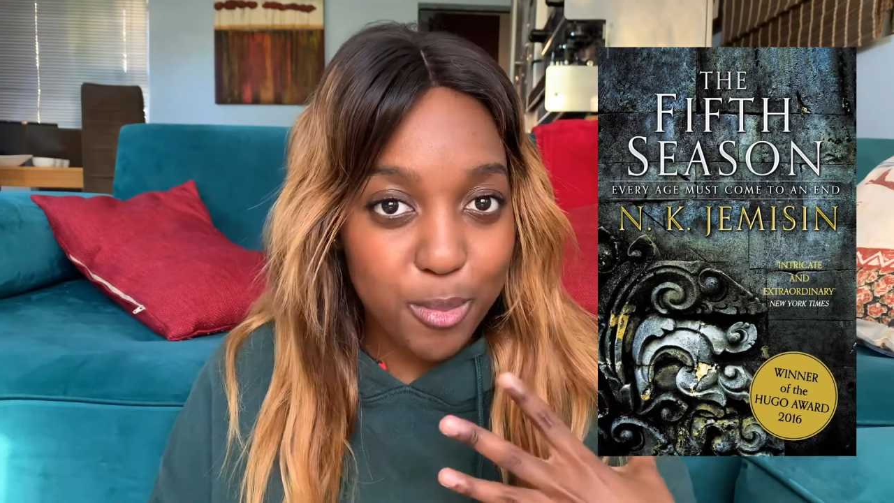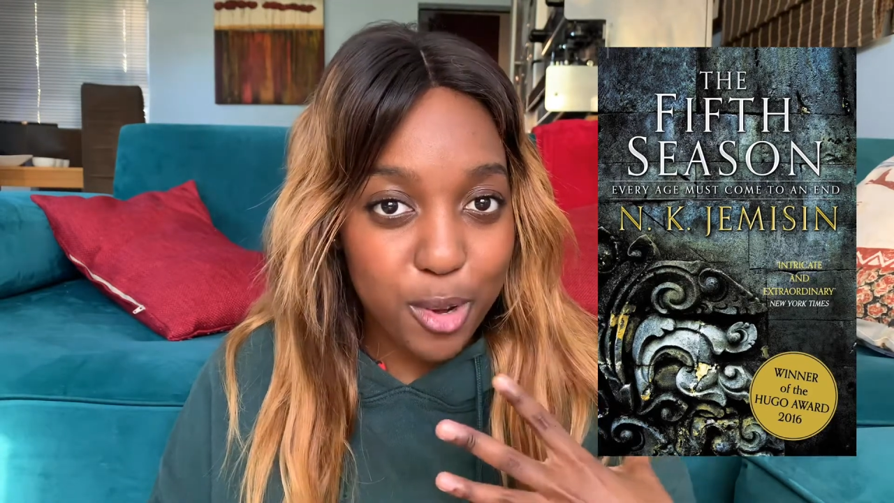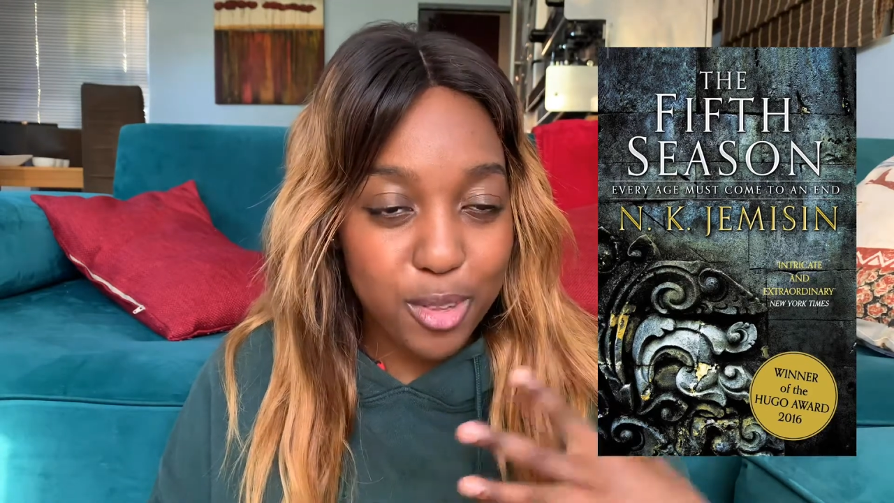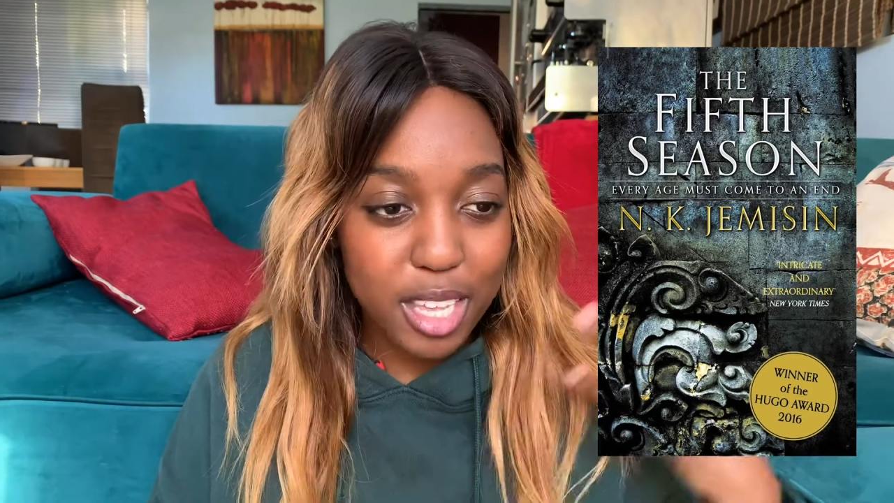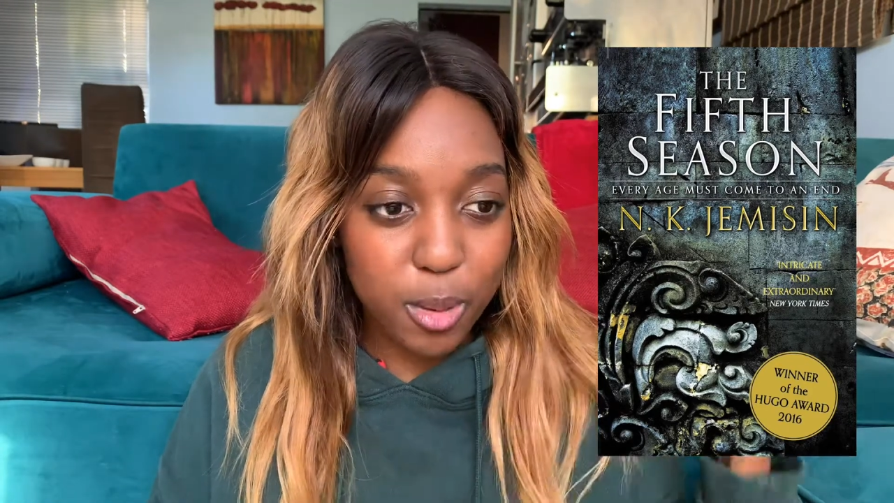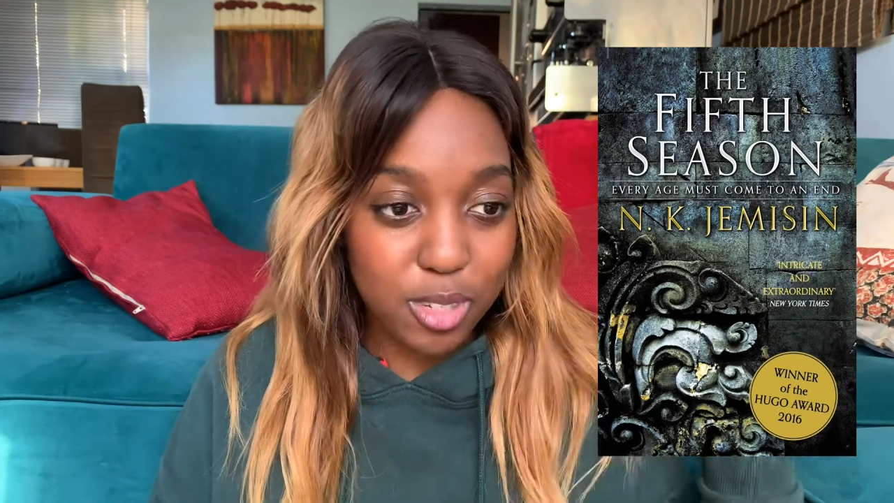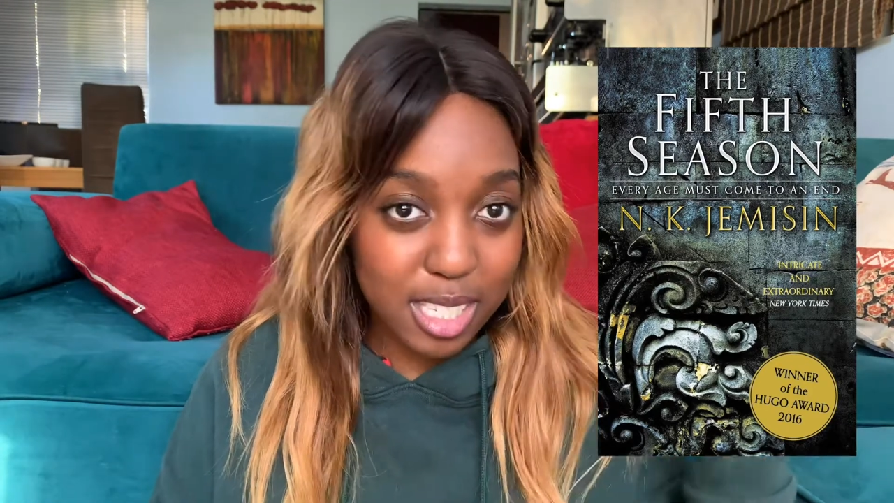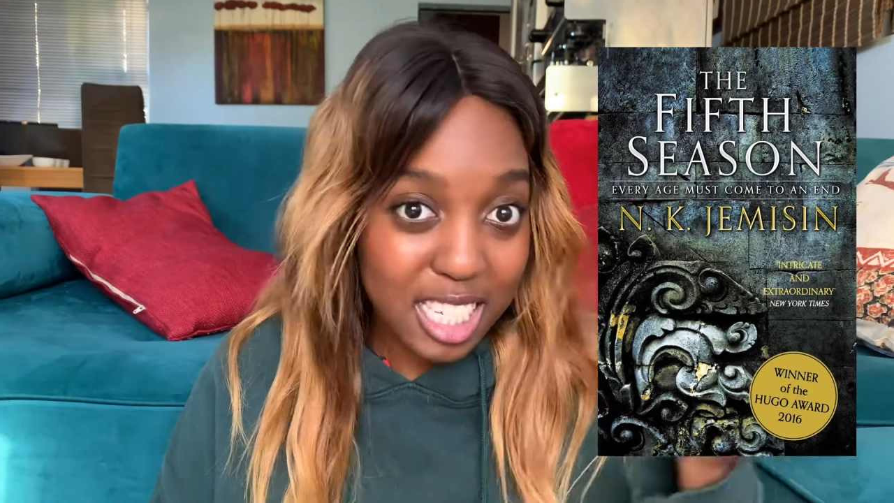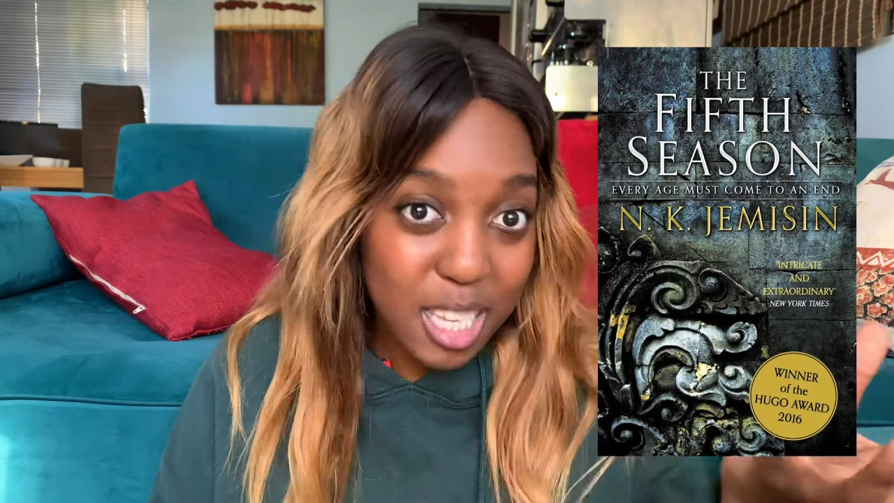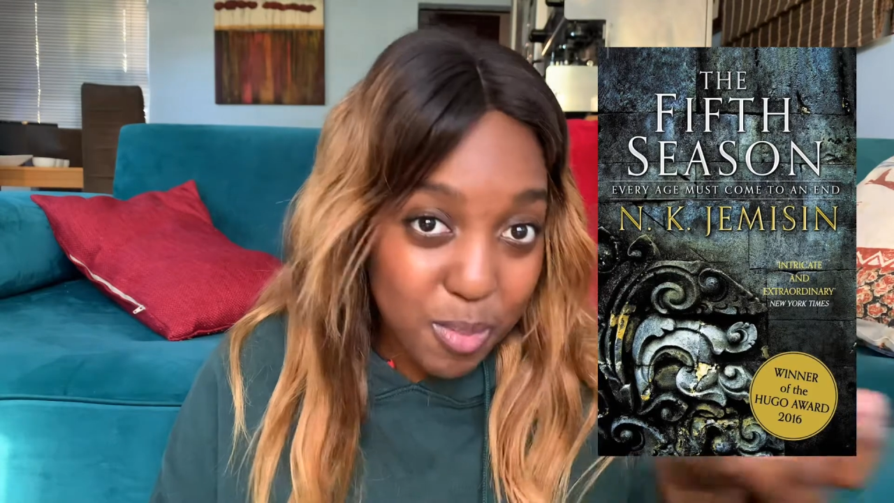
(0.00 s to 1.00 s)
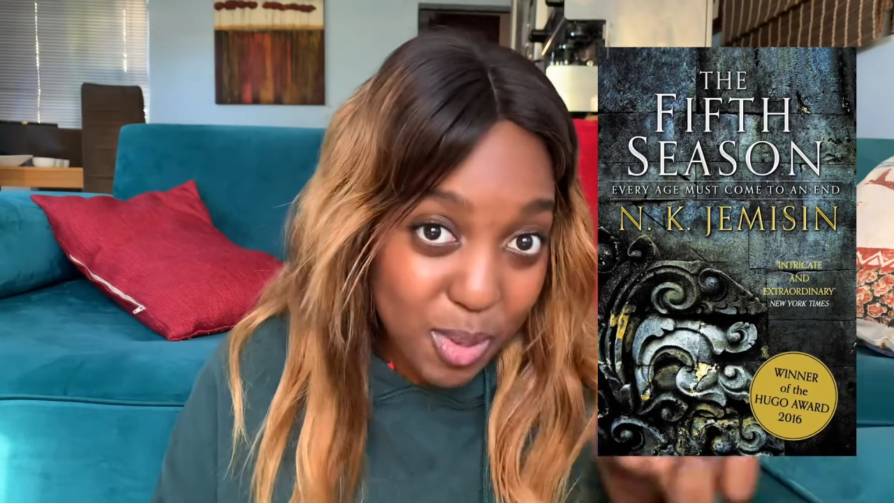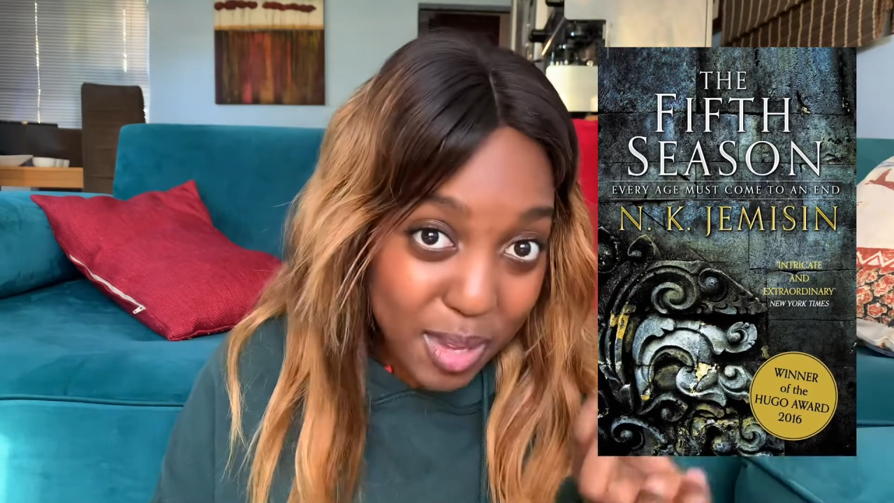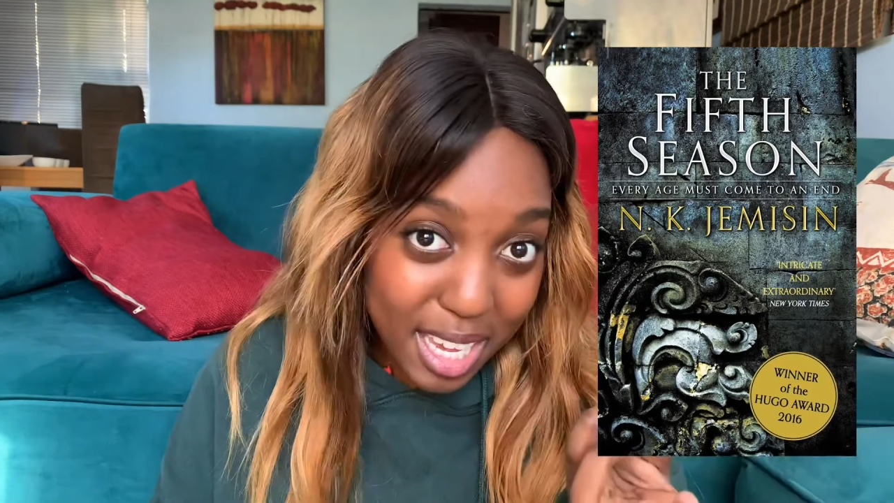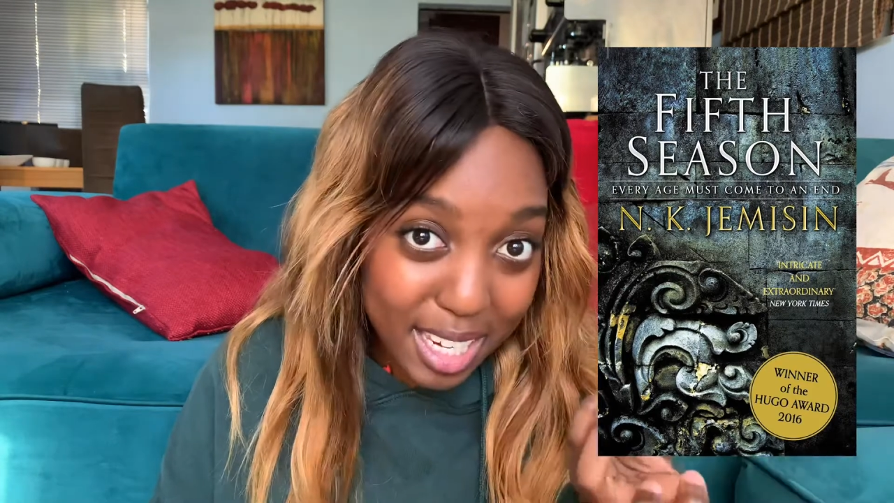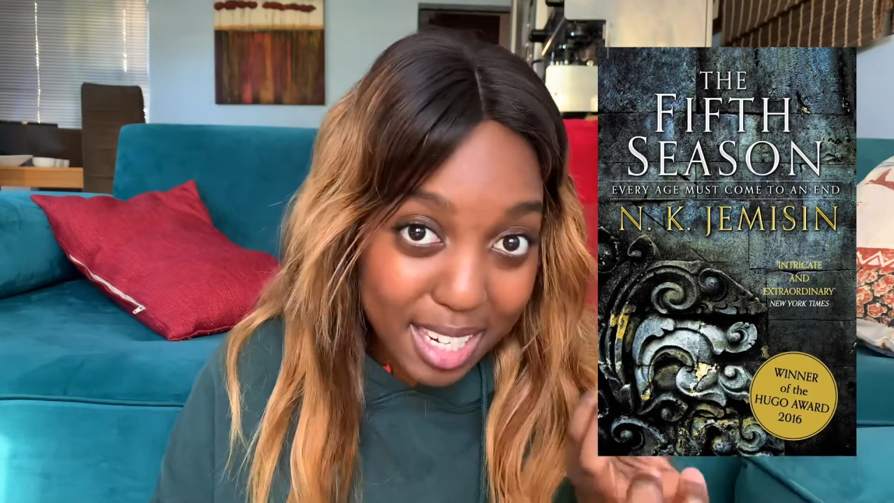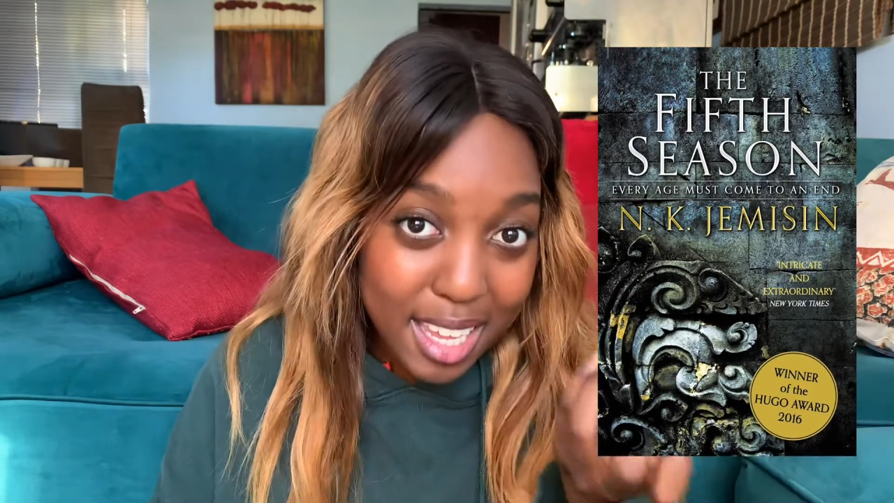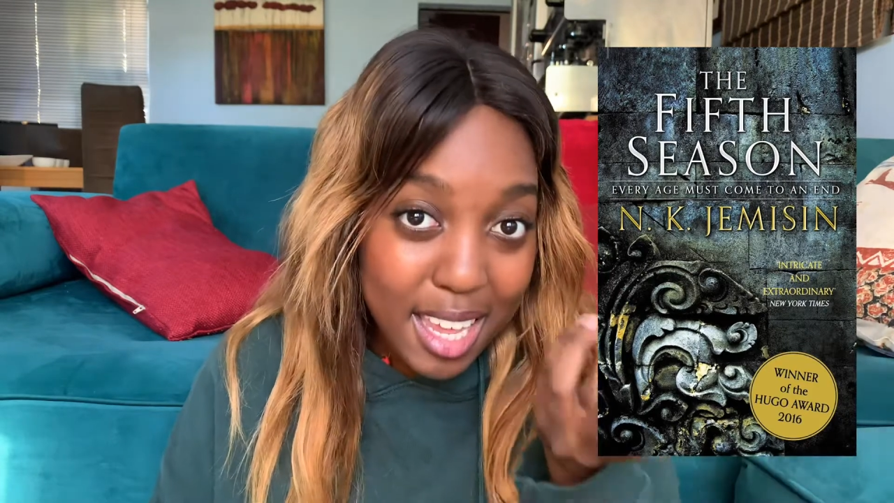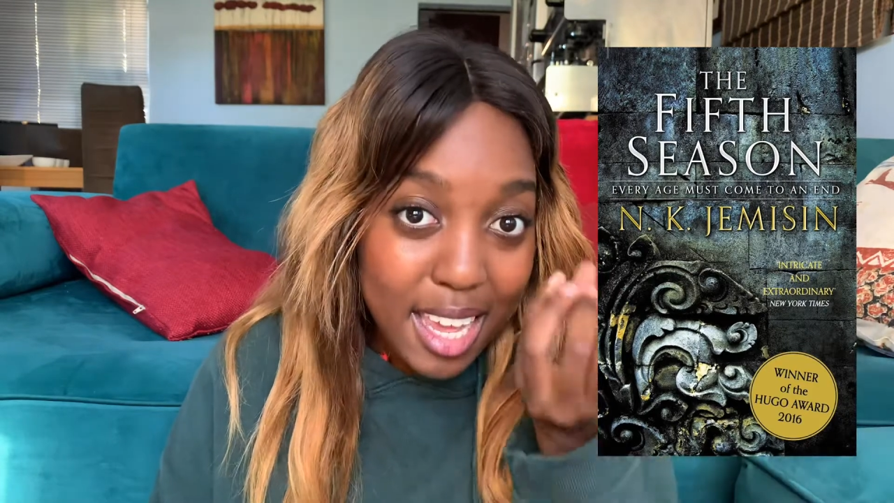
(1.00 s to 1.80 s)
book that'll just keep you in